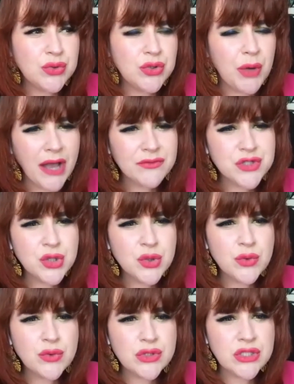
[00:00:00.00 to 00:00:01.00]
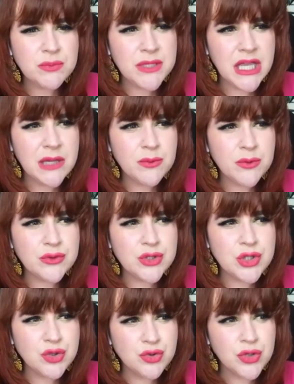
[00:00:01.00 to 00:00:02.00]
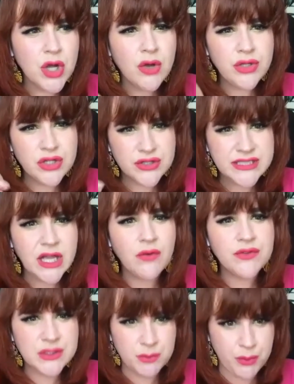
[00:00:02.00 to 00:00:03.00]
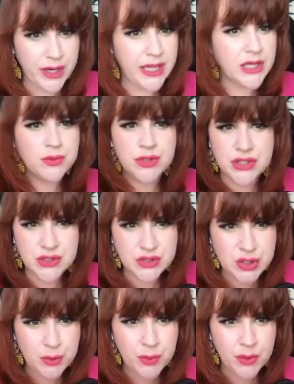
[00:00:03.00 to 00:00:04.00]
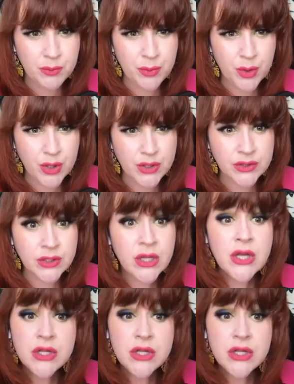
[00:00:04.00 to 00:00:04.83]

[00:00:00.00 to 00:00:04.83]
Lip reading: have tools to be able to grow yourself as a brand, which is super important.